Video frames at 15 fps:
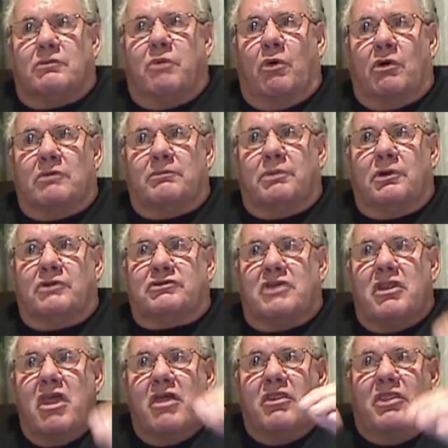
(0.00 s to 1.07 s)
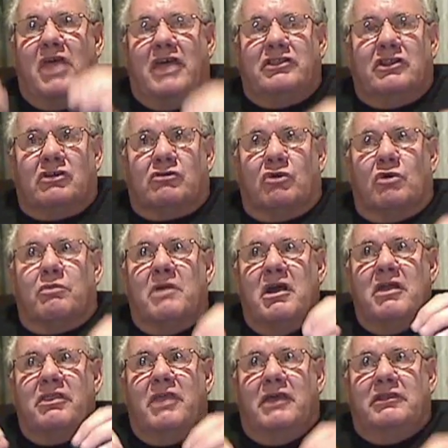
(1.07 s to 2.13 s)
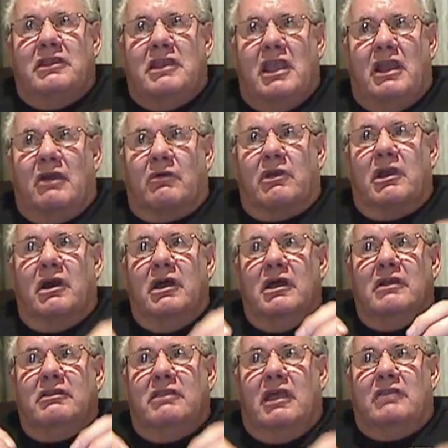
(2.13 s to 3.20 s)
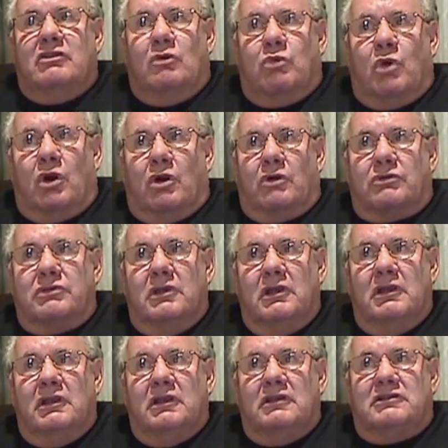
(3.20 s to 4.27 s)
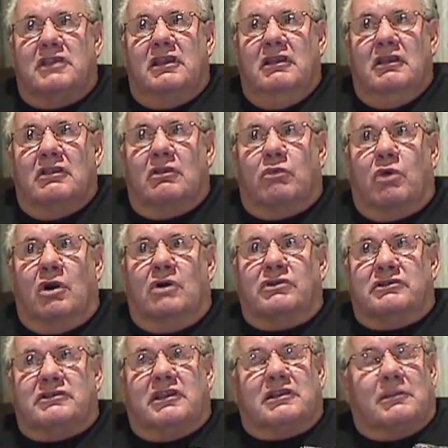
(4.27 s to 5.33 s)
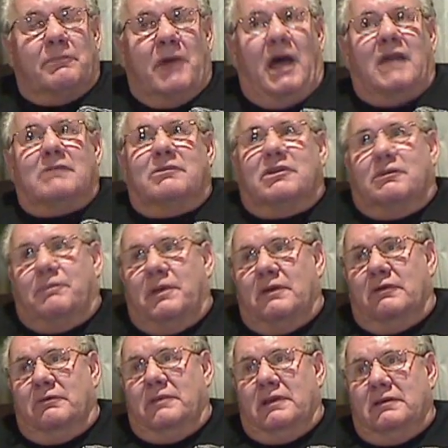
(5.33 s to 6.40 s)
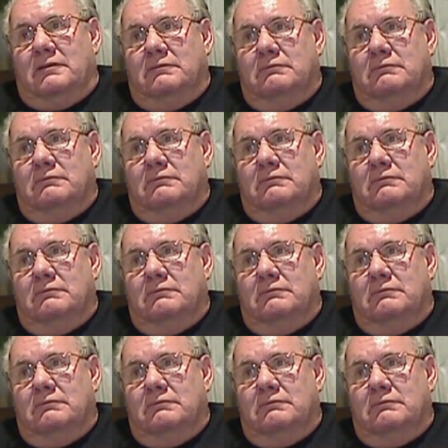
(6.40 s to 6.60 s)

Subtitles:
important person. Then the group, then the area, then the world. You see, the world is at the bottom of the pyramid.